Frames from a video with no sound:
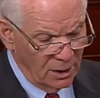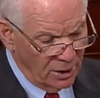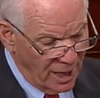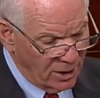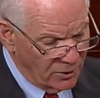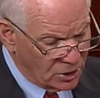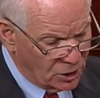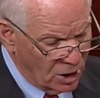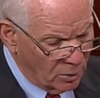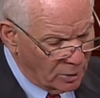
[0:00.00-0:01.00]
Later this
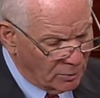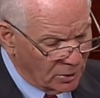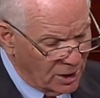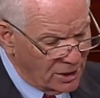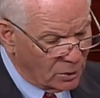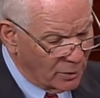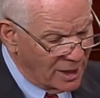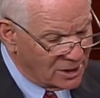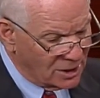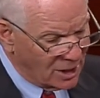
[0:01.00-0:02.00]
year, we will need to
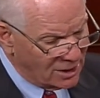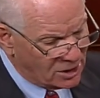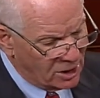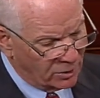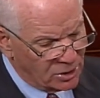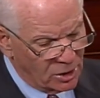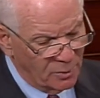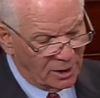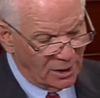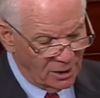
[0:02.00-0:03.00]
raise the debt ceiling so
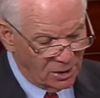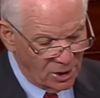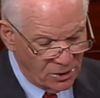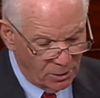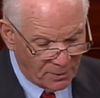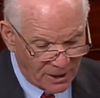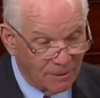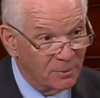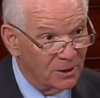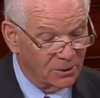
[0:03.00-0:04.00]
we can continue to pay our
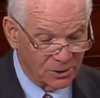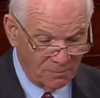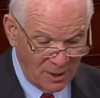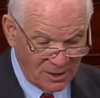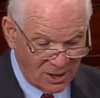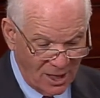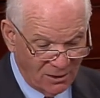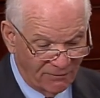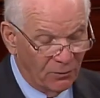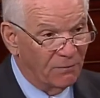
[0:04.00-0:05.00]
bills and maintain
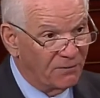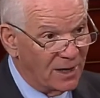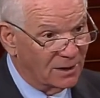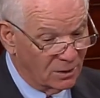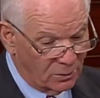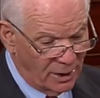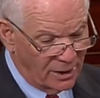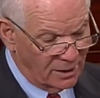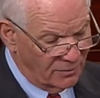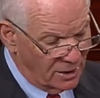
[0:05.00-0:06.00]
the full faith and
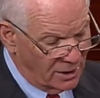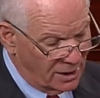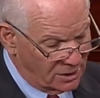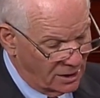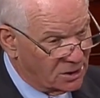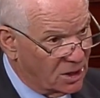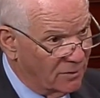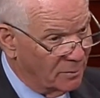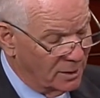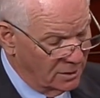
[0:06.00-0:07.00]
credit of the United States
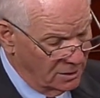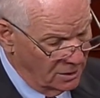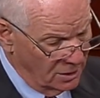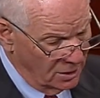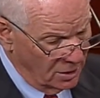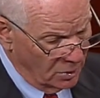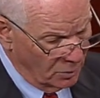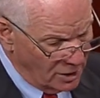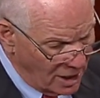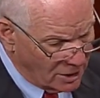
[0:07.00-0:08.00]
government.
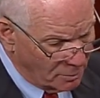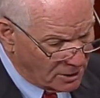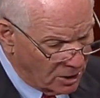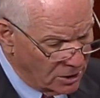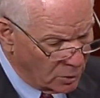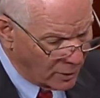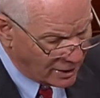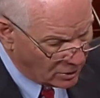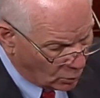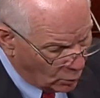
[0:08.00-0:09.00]
We need to return to
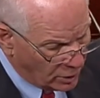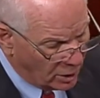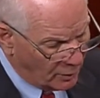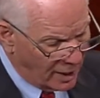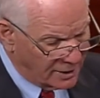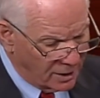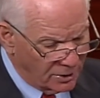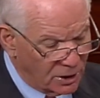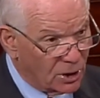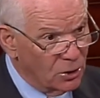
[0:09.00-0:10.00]
regular order around here and
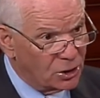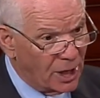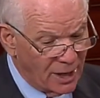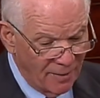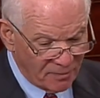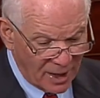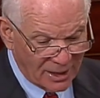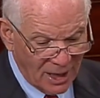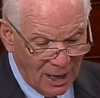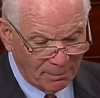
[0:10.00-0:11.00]
negotiate a
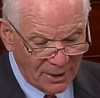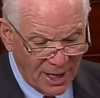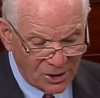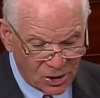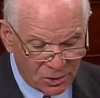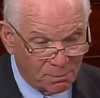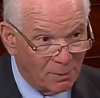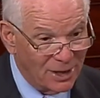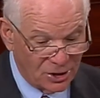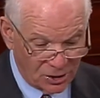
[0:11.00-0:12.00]
comprehensive
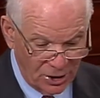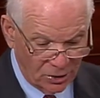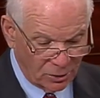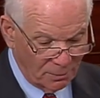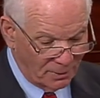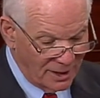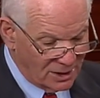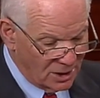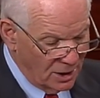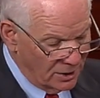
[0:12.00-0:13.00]
budget deal to
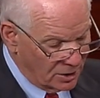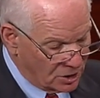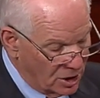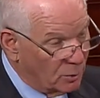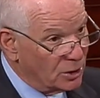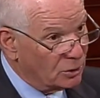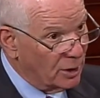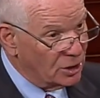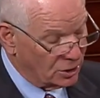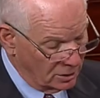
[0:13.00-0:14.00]
replace the
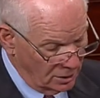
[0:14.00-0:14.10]
sequestration,